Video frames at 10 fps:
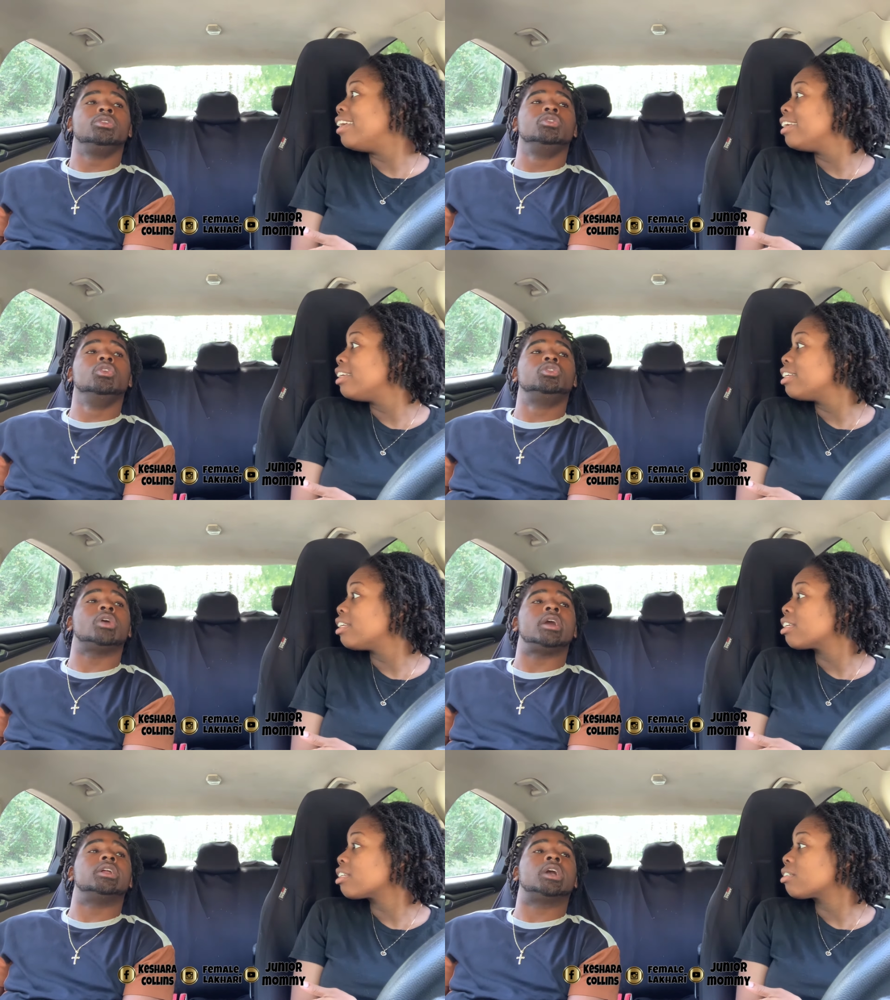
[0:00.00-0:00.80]
Speaker 1: You
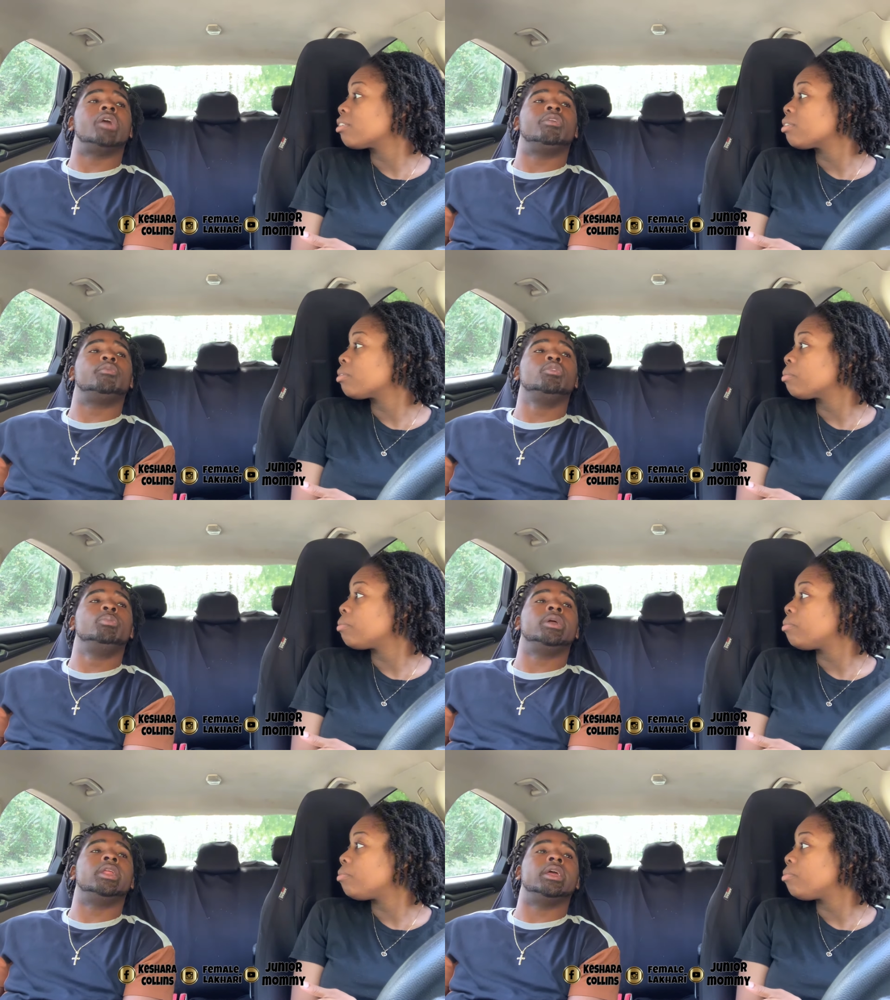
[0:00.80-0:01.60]
trying to cover up you
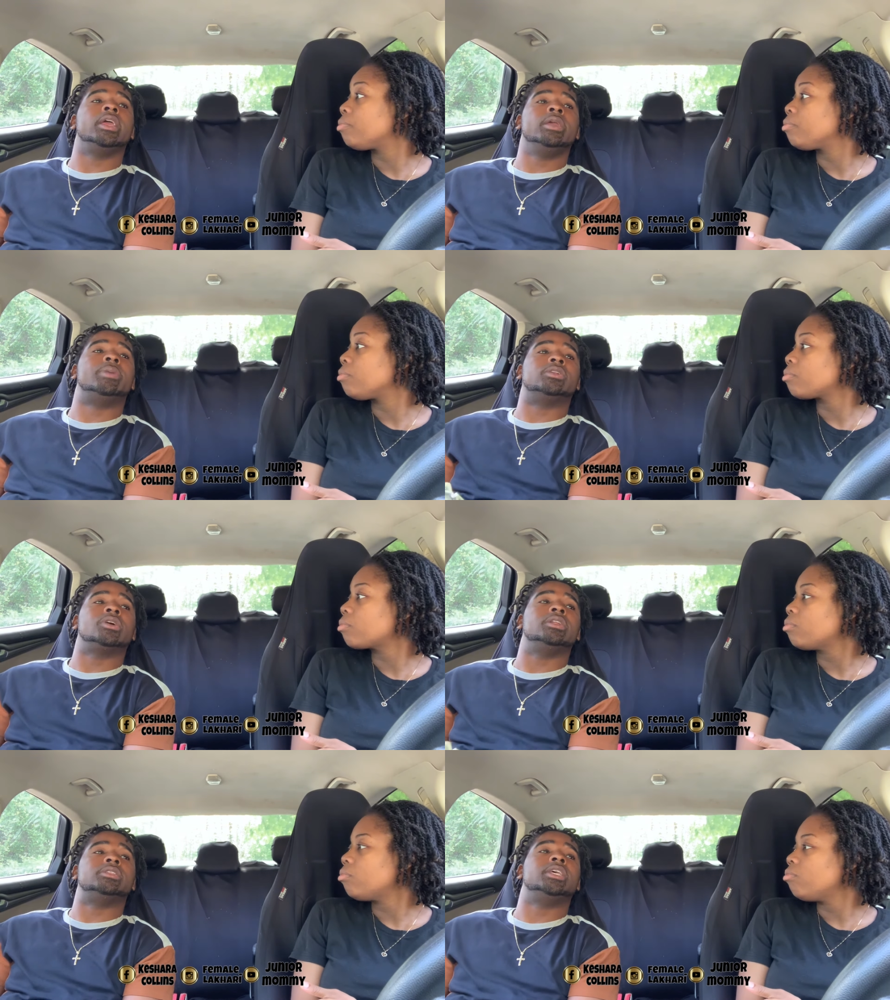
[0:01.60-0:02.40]
been an E by
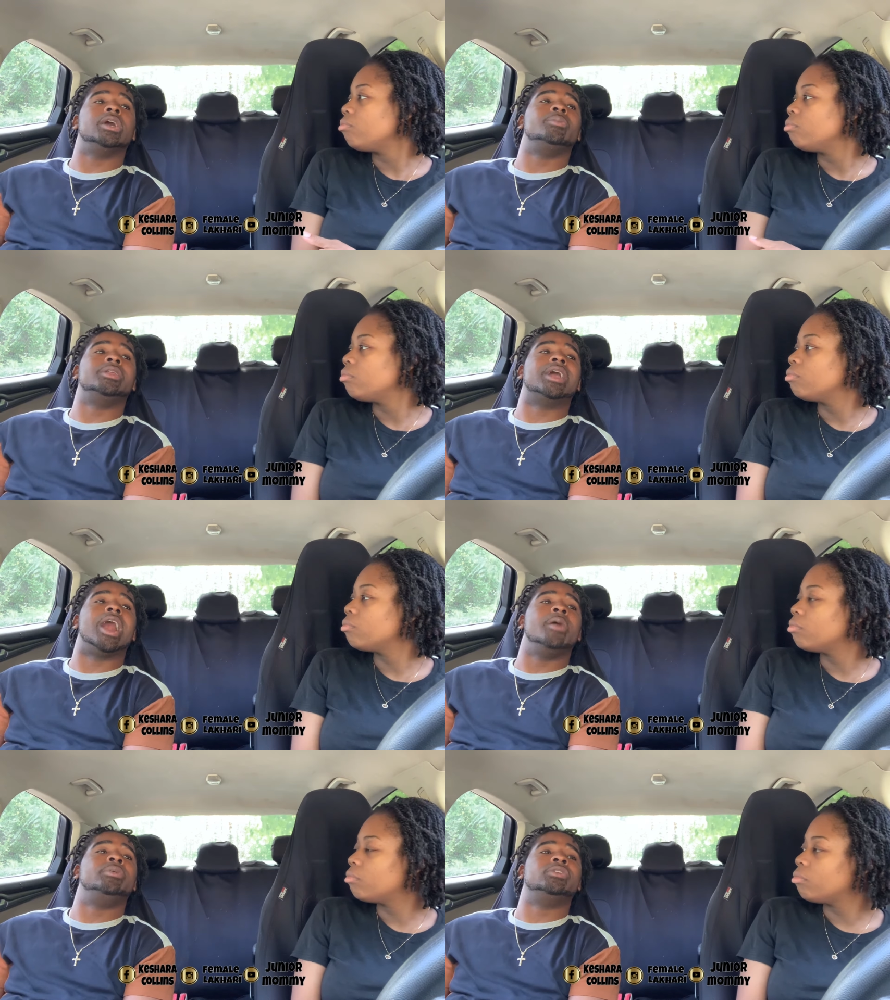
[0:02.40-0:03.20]
trying to tell me that
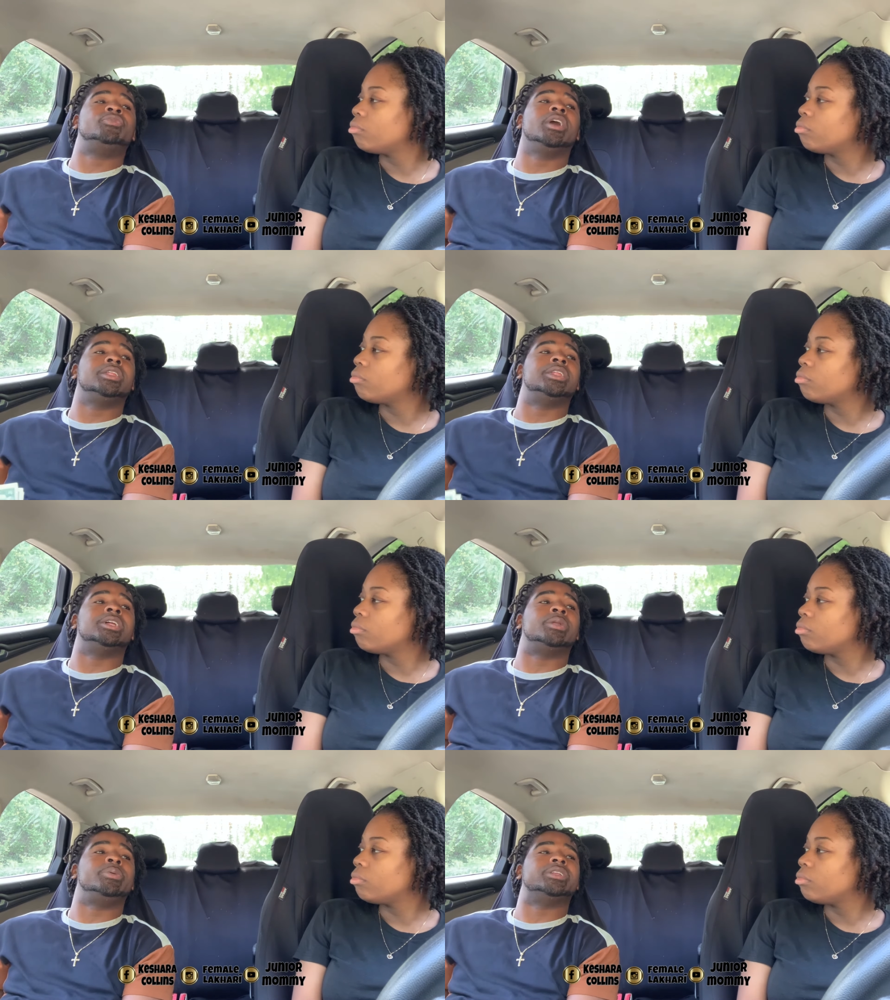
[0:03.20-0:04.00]
I've been fucking
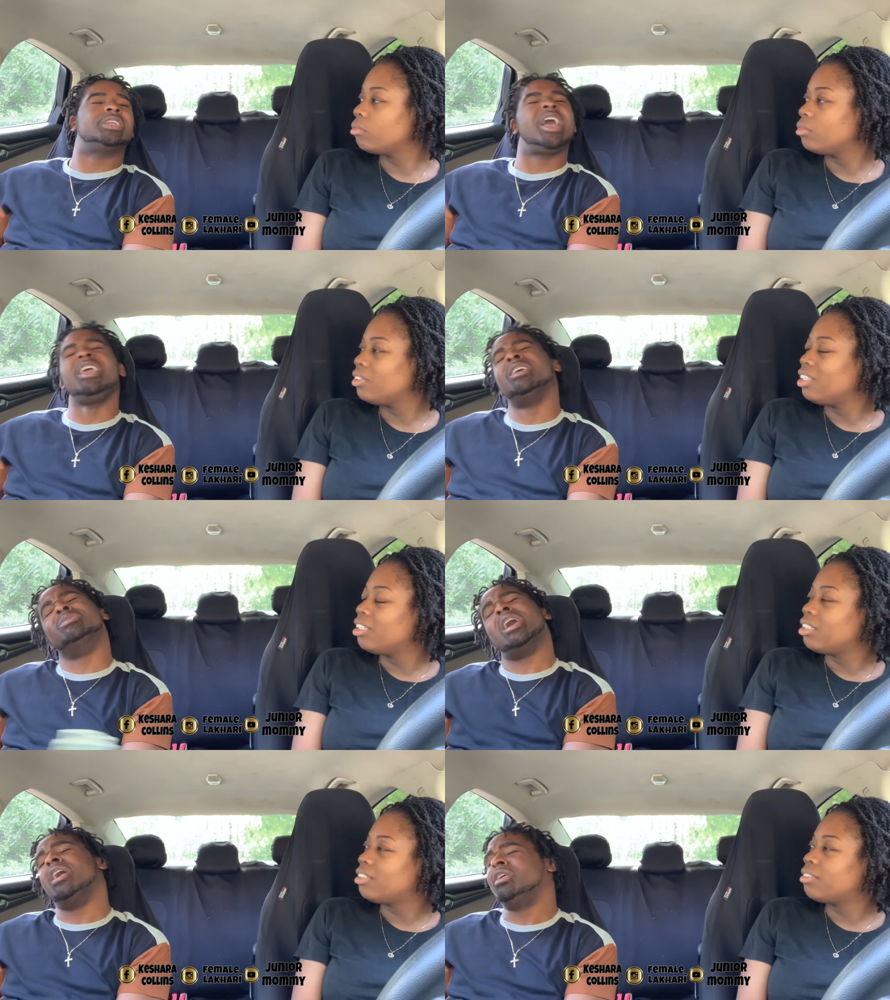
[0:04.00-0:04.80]
another bitch. Hell
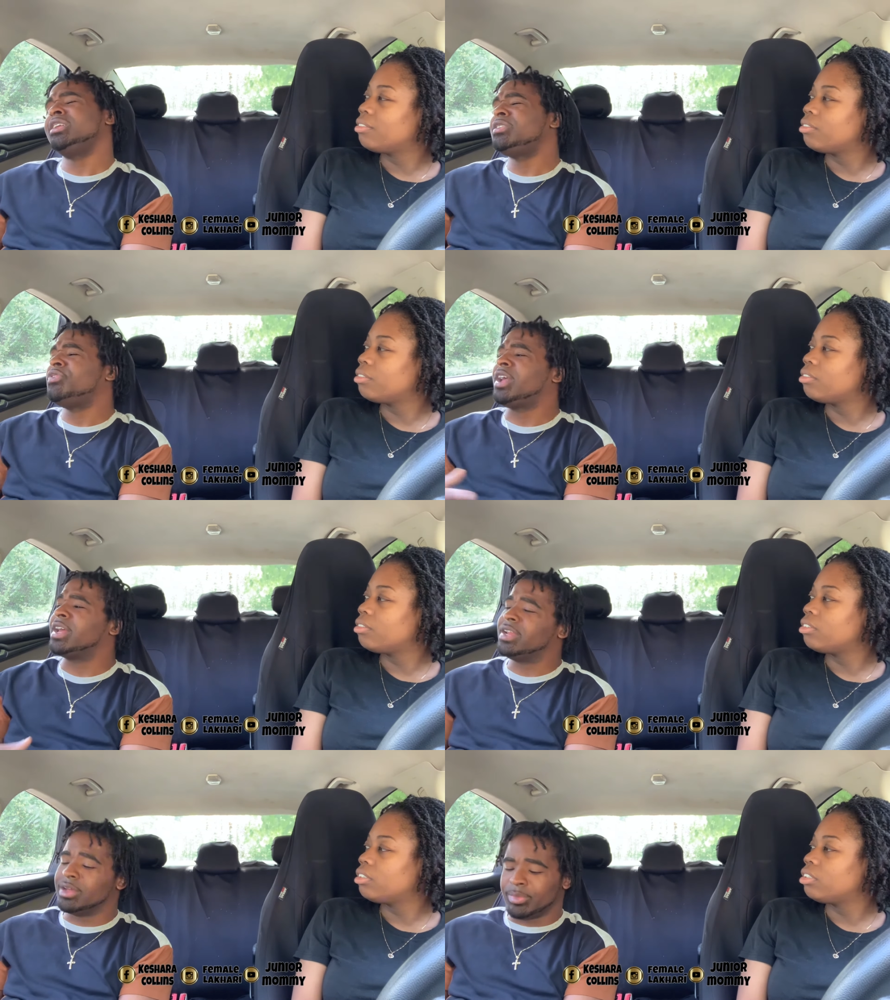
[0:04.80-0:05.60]
no. Get the fuck out of
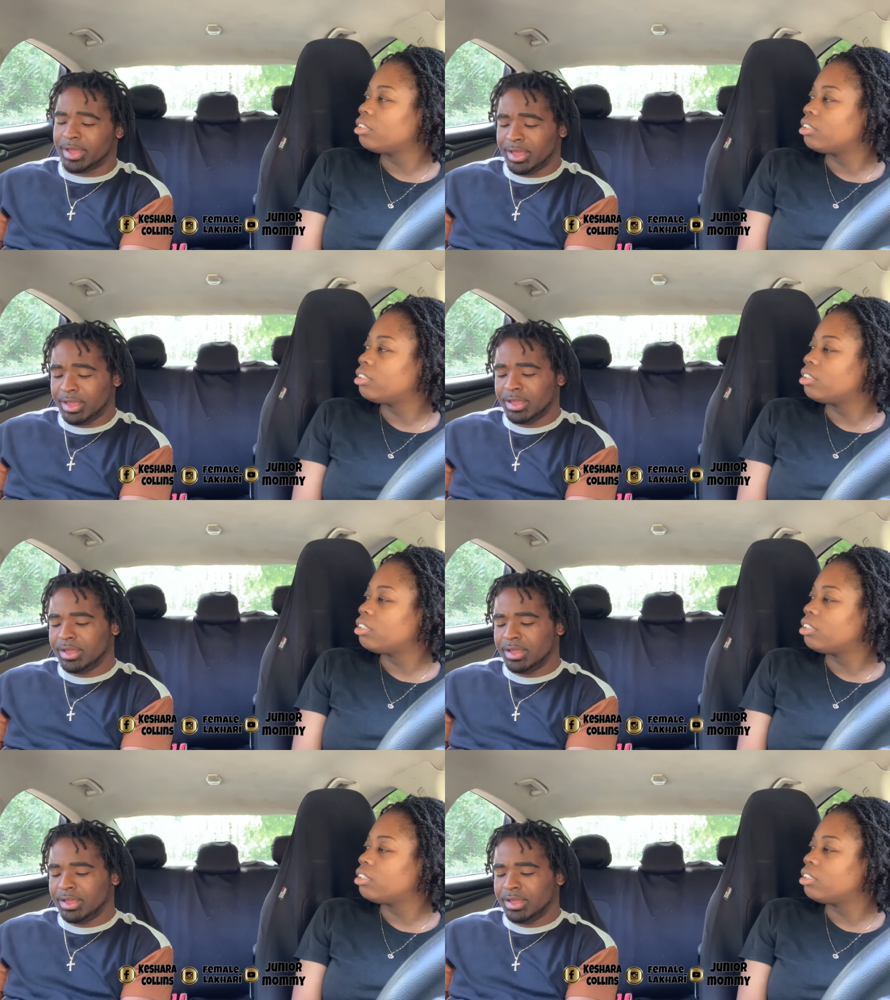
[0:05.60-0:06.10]
here, man.